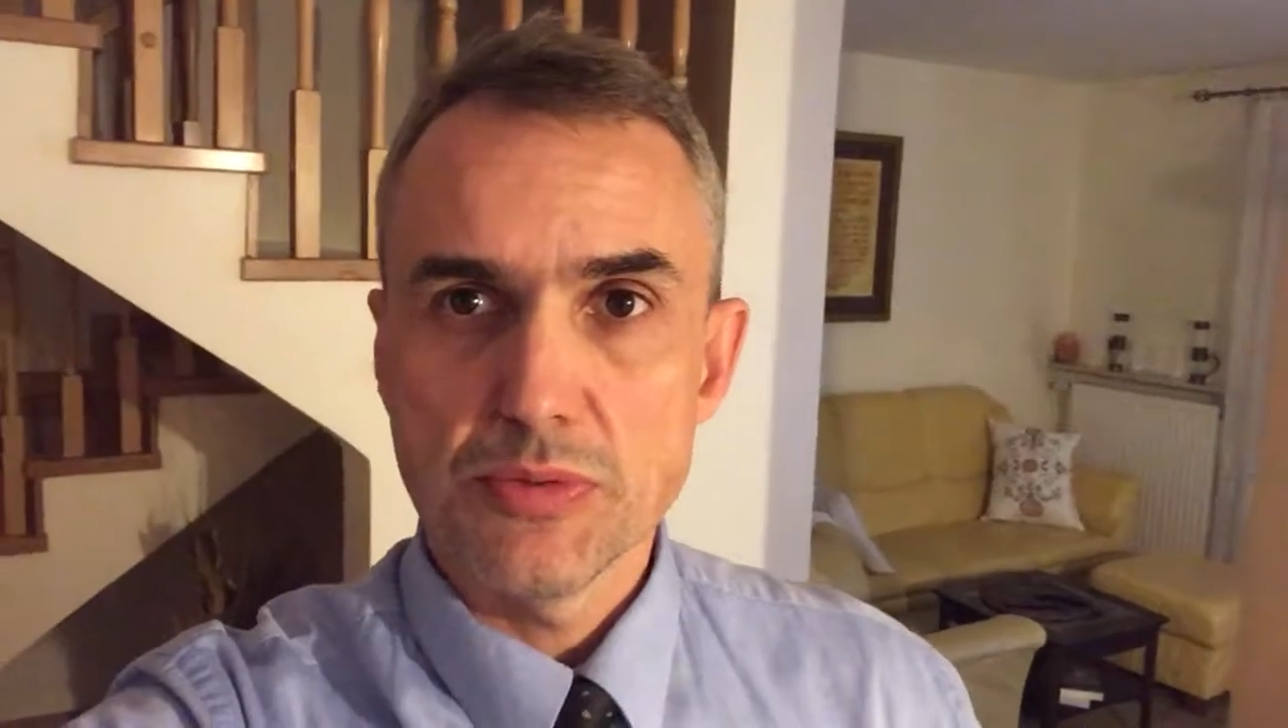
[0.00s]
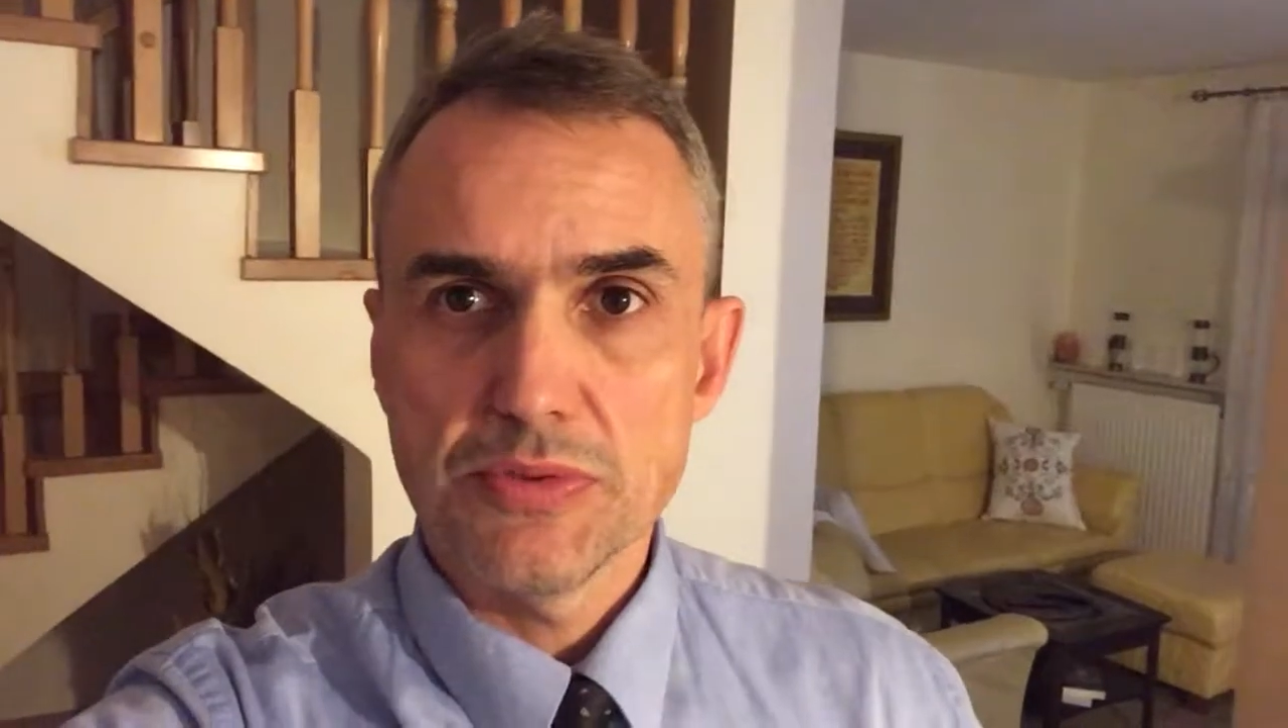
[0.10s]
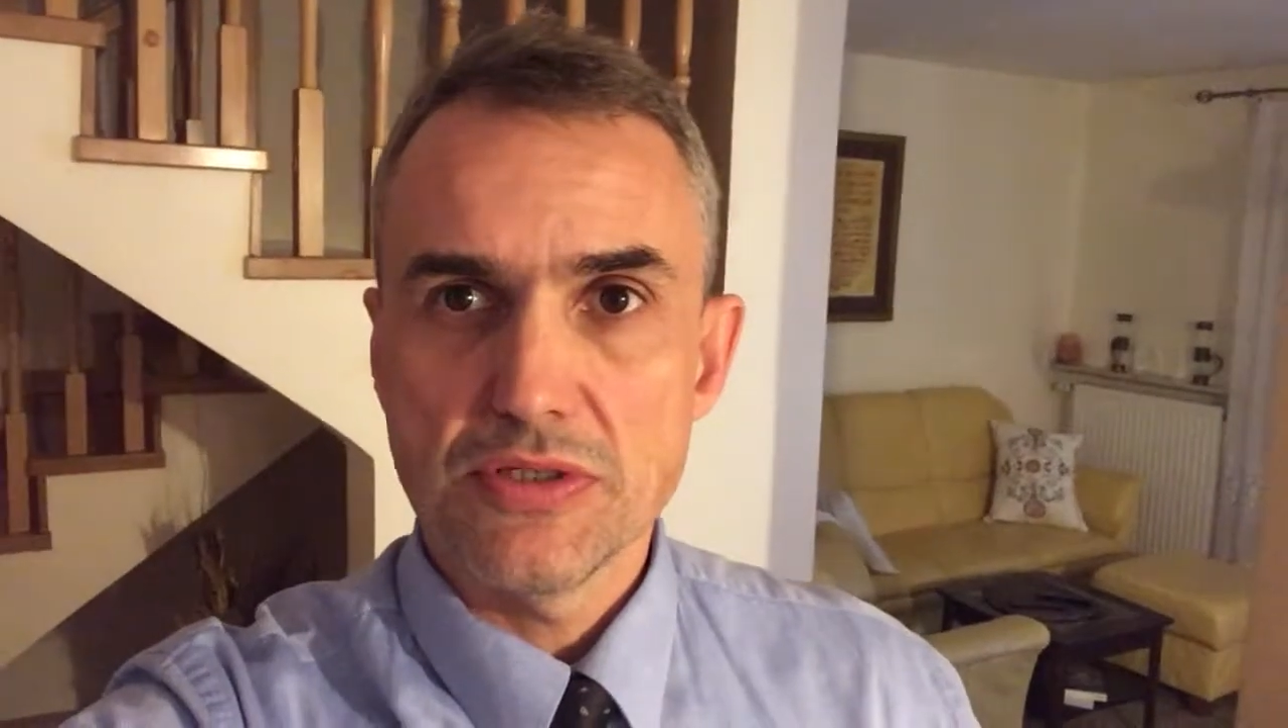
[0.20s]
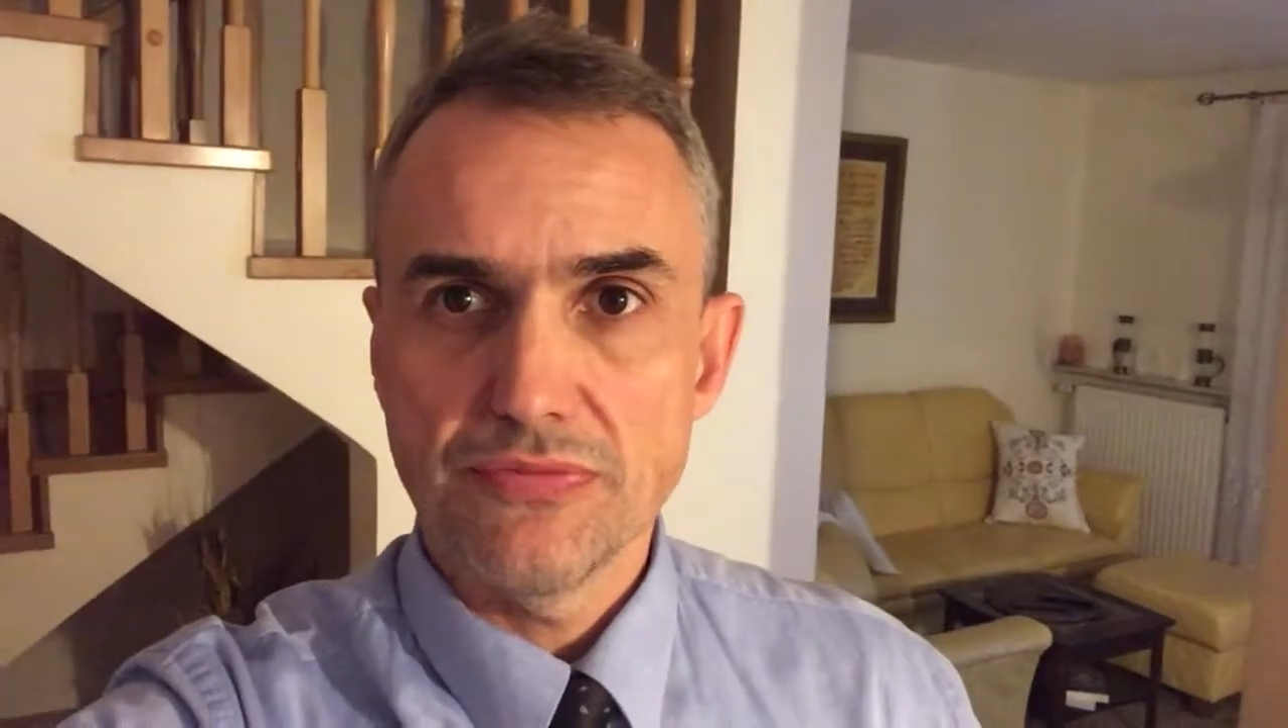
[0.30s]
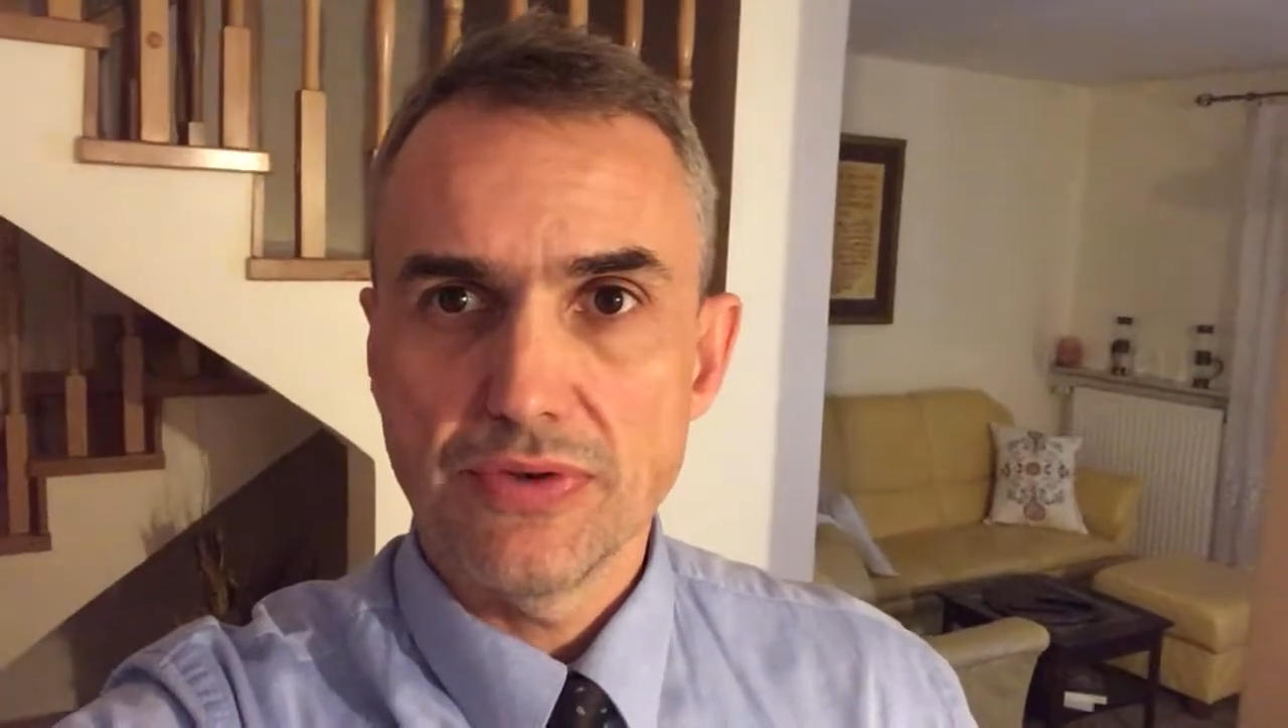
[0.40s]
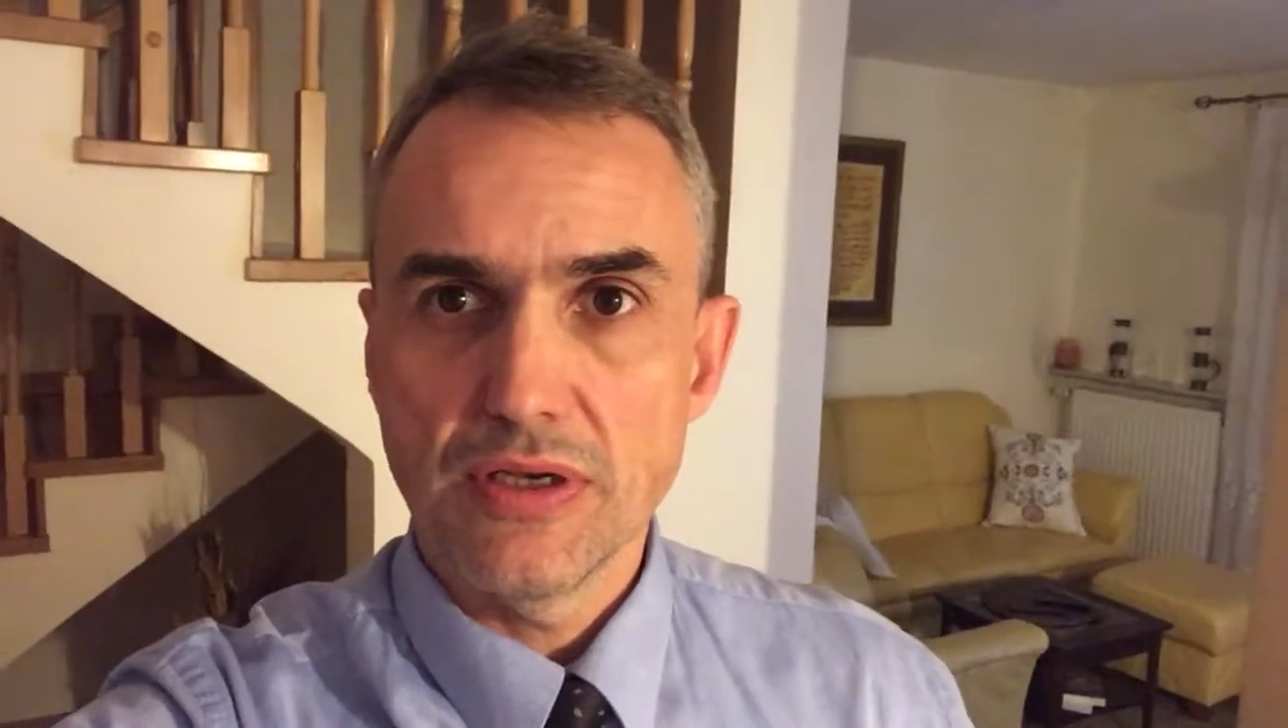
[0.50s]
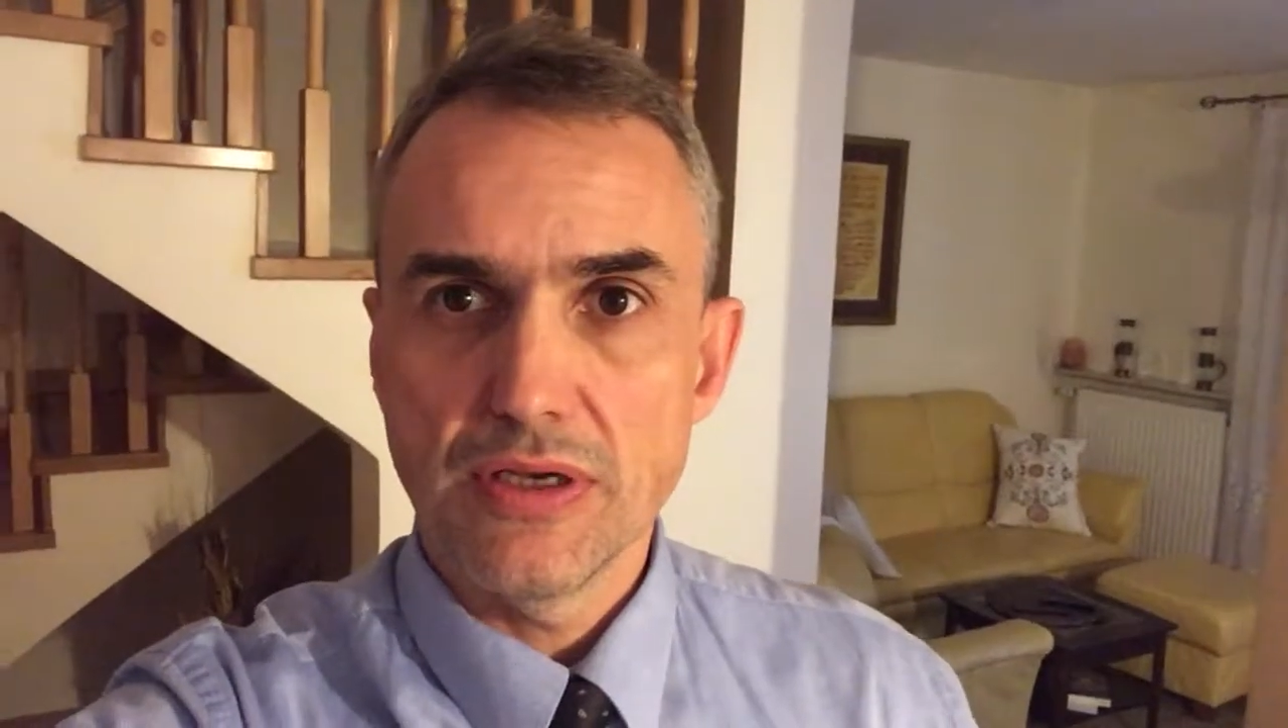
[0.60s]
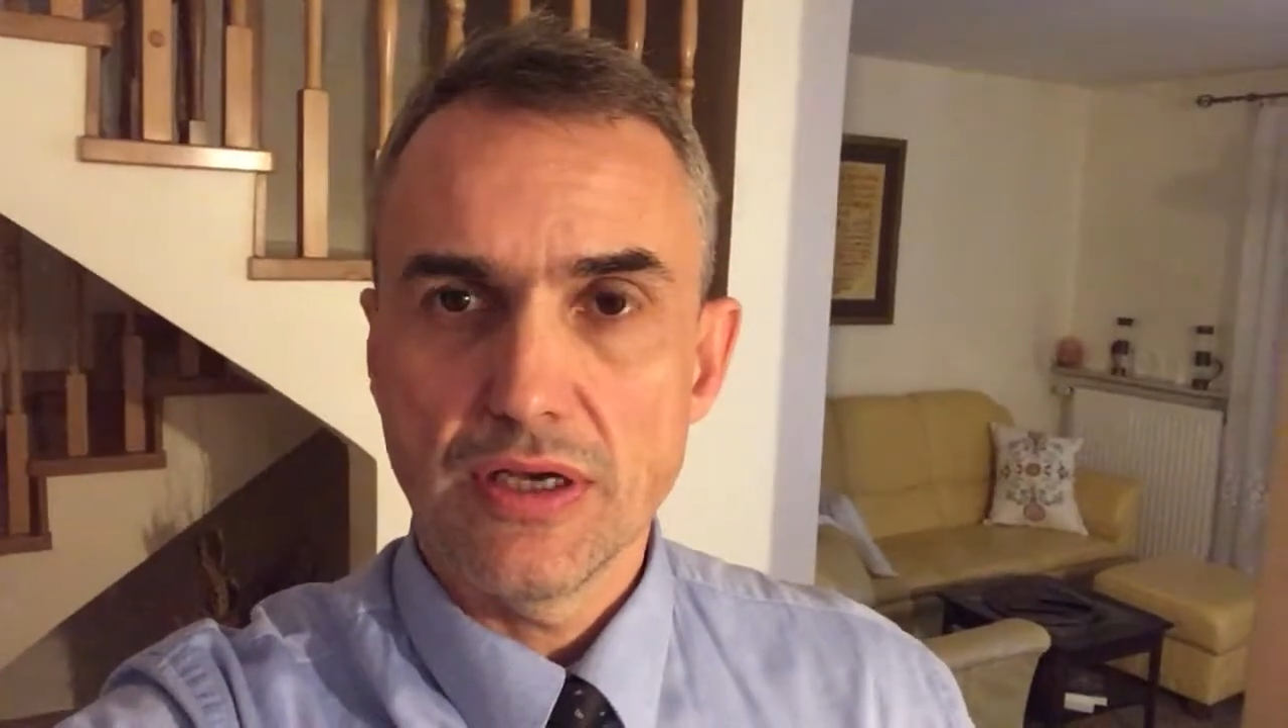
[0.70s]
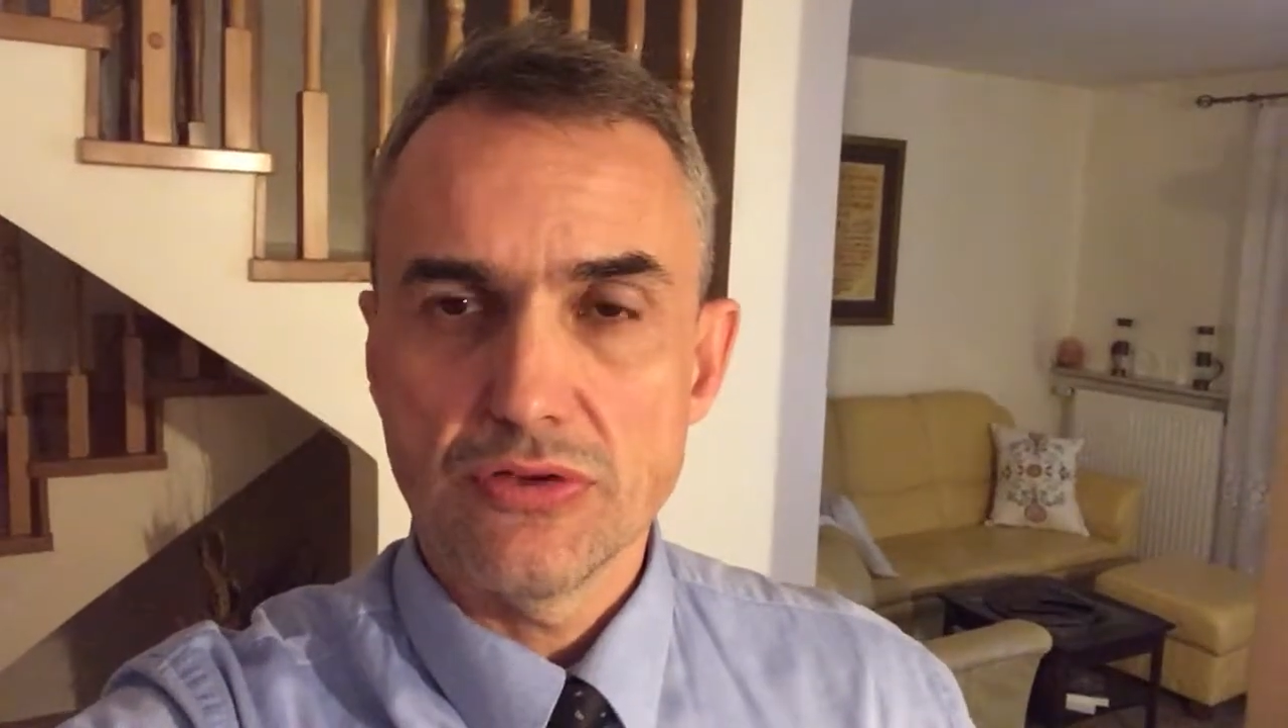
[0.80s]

specifically